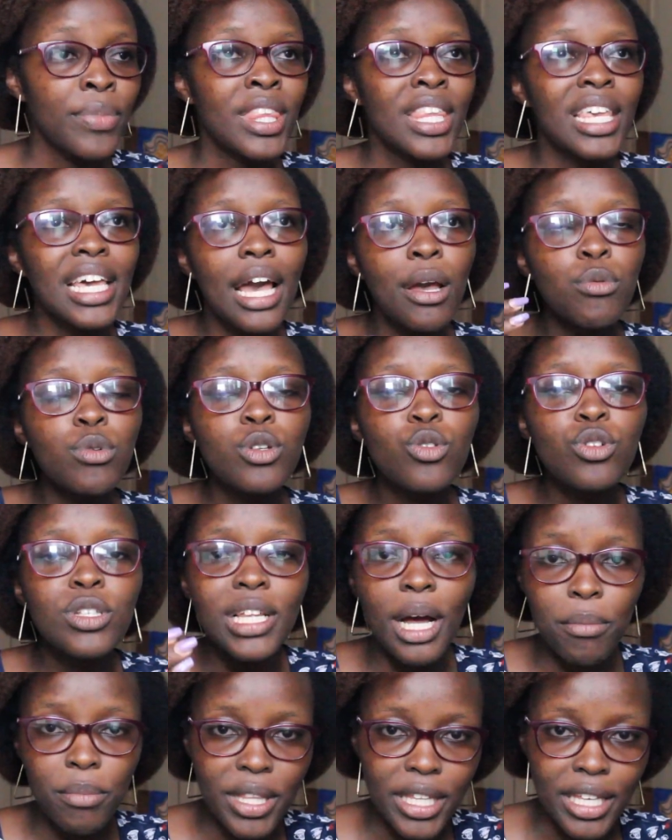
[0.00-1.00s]
I will do
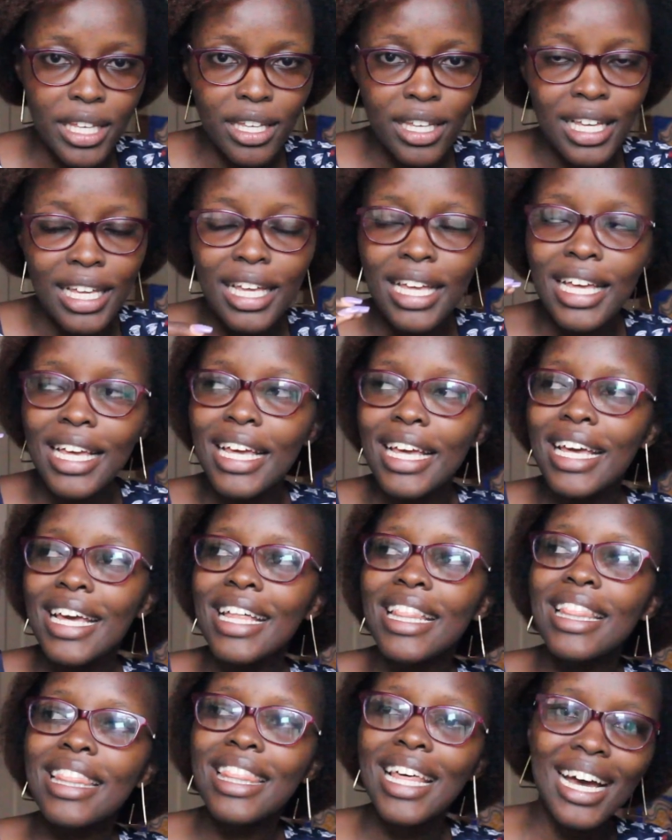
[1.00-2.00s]
something
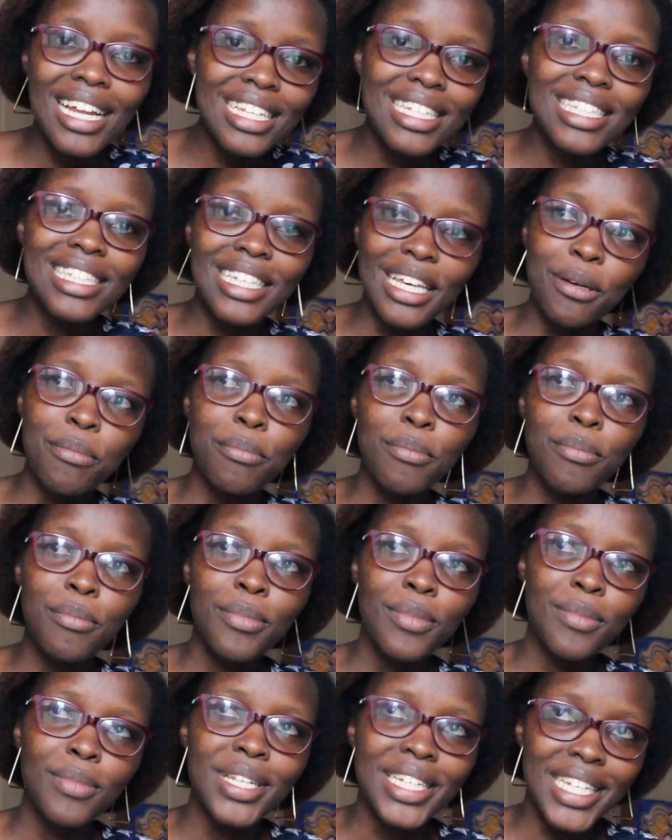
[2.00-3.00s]
in that same
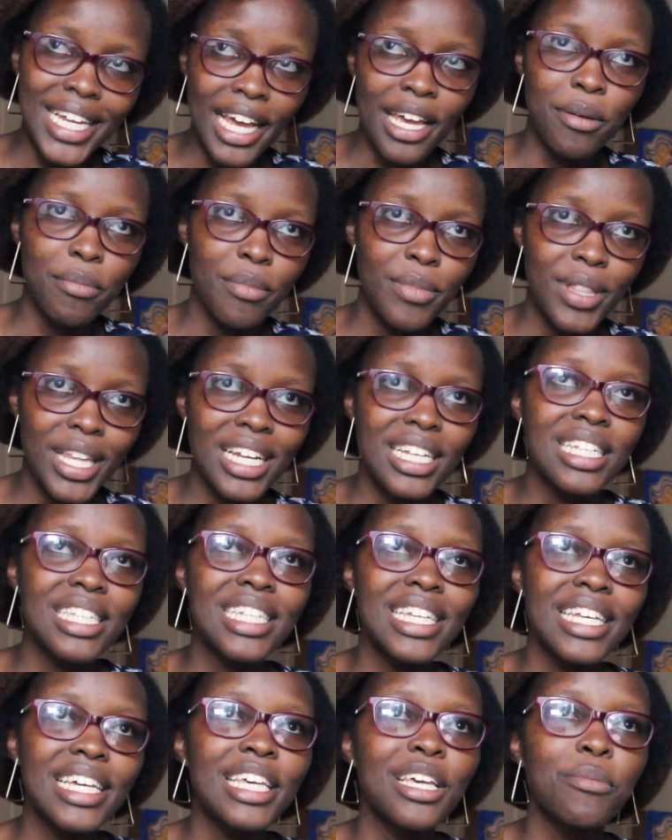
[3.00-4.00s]
time that it's
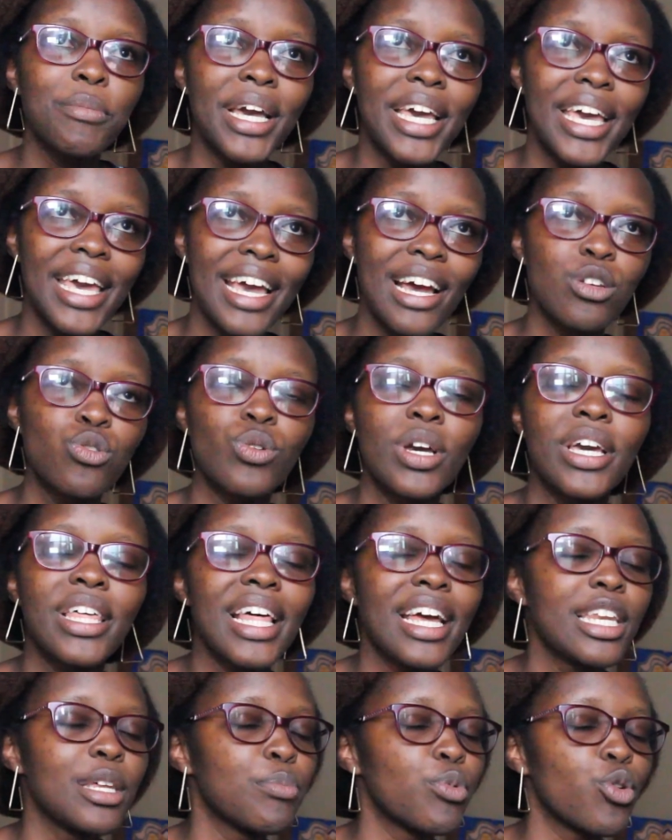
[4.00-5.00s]
taking my hair to either
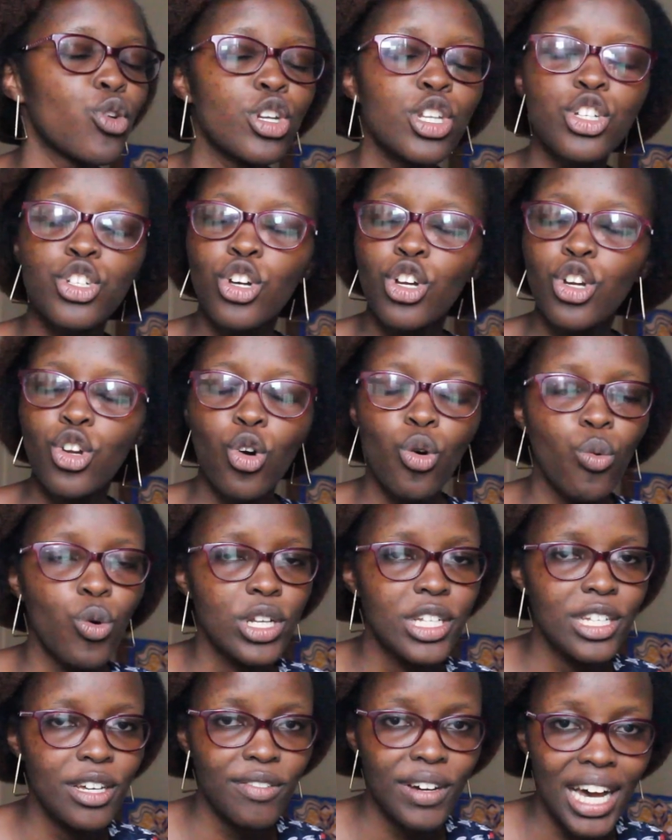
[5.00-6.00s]
deep condition or
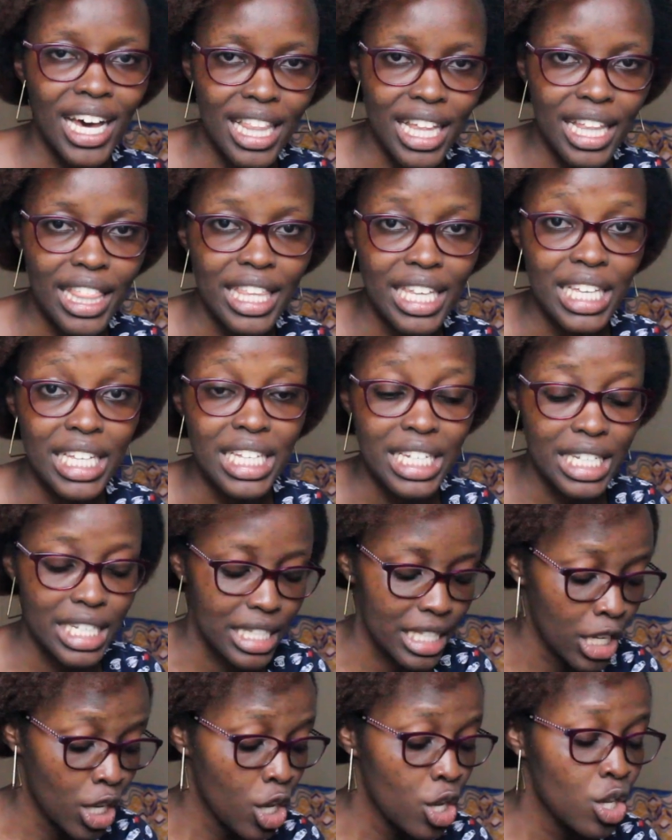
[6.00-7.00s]
whatever other thing it is.
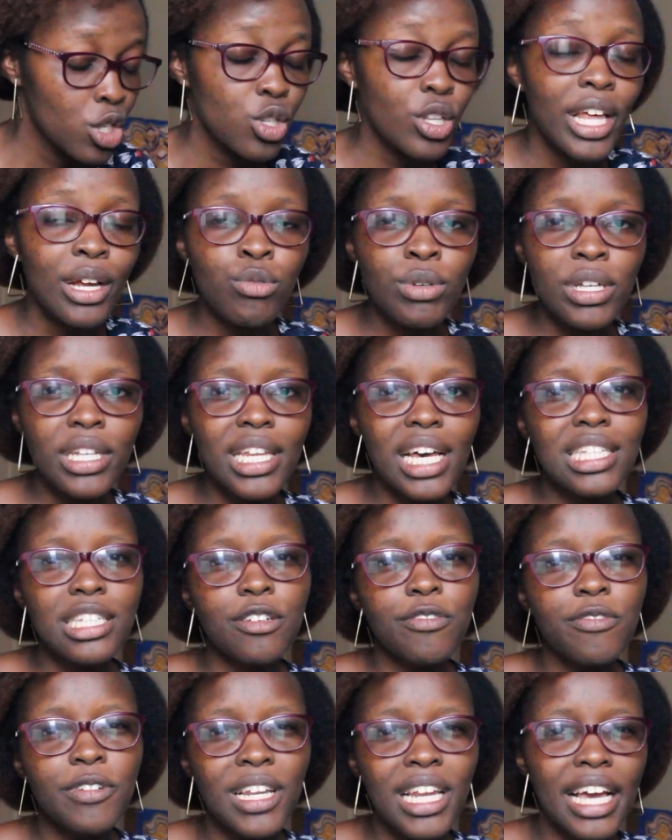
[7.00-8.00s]
So that way it doesn't
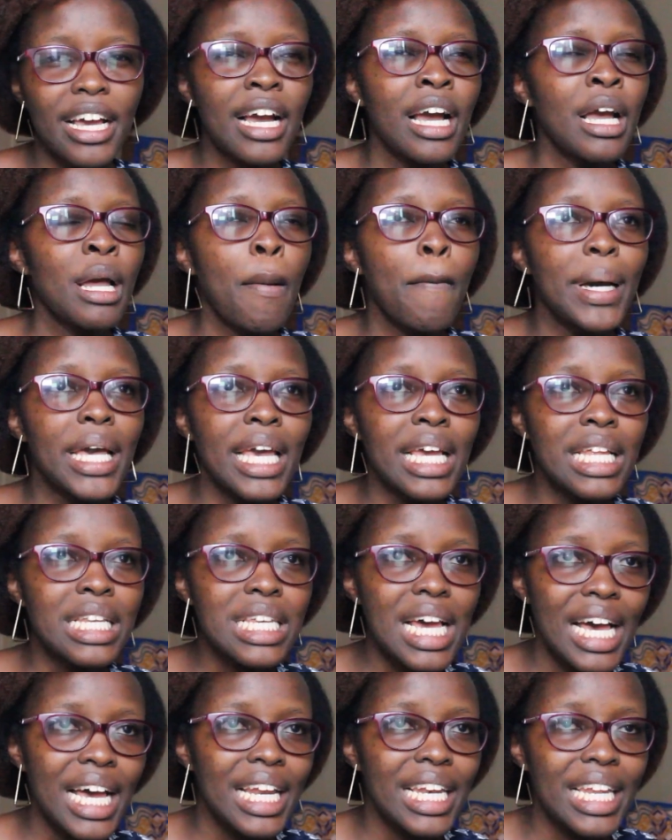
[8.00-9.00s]
feel like my
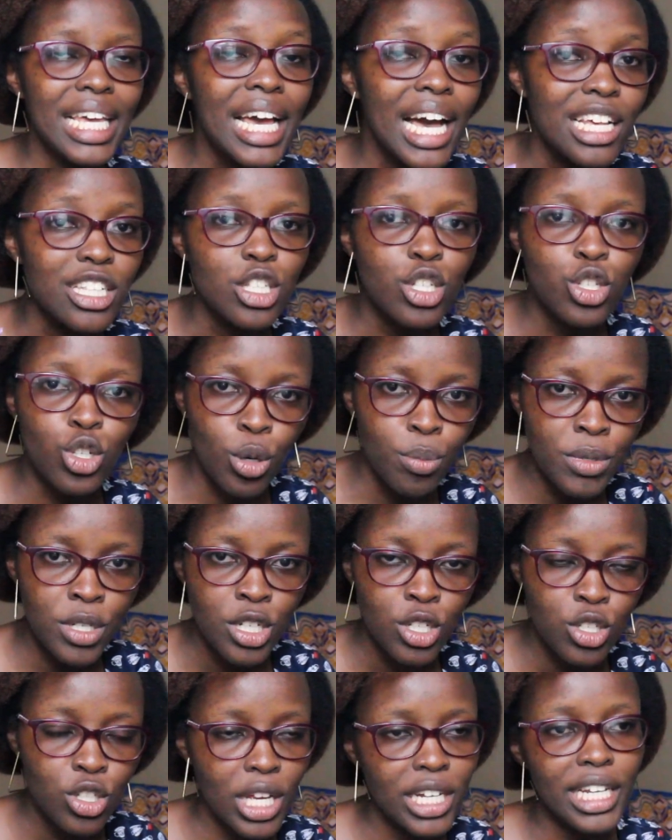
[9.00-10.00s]
entire day has stopped,
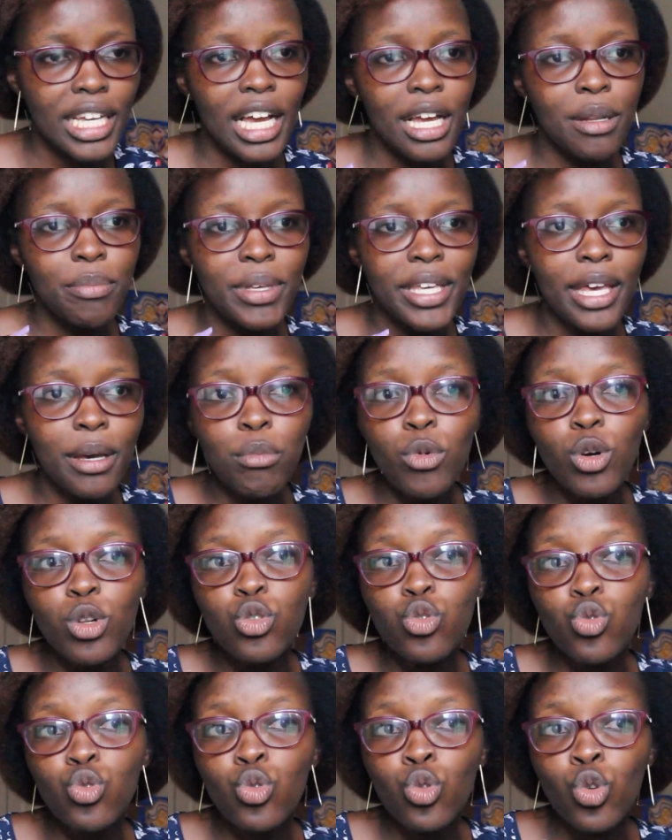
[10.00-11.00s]
so that I can be able
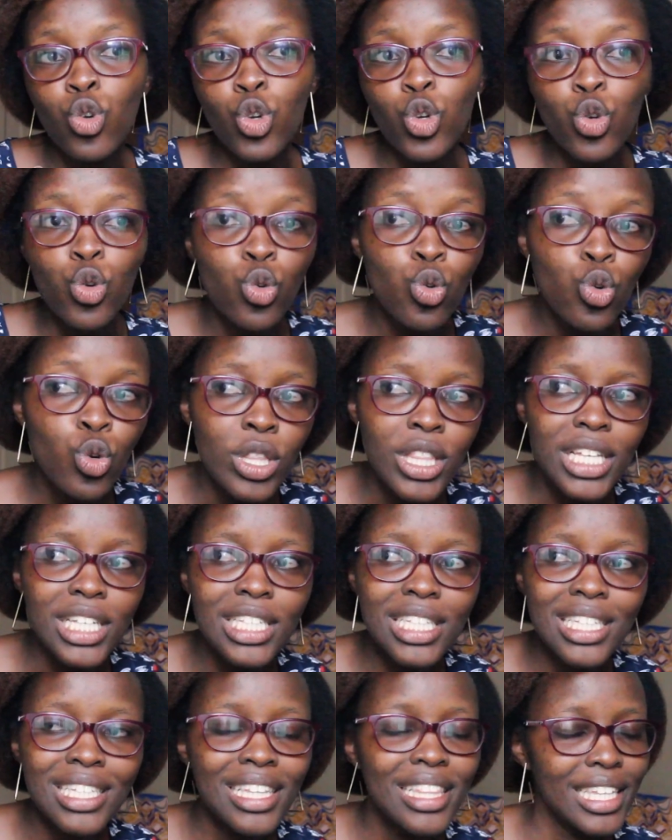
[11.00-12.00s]
to do this
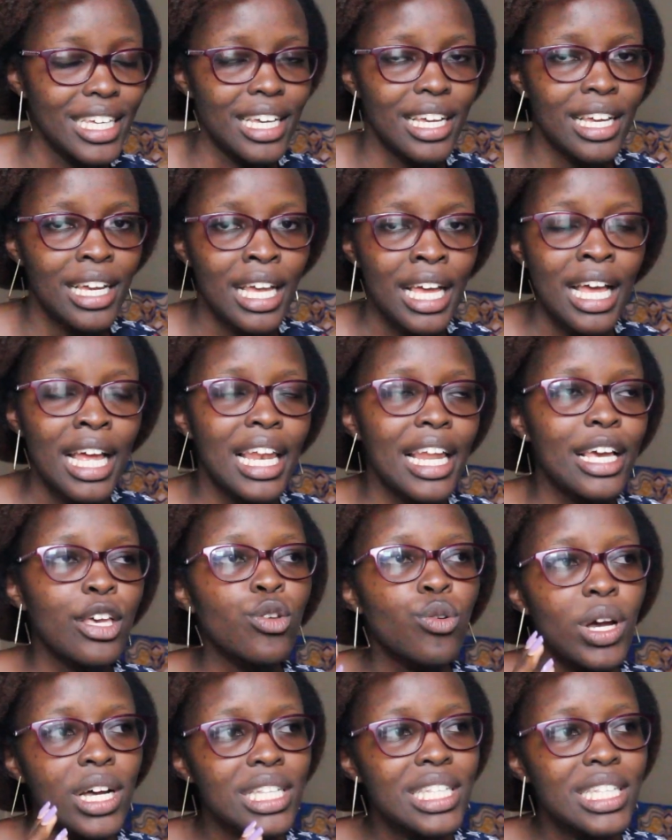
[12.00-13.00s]
thing. Like, you can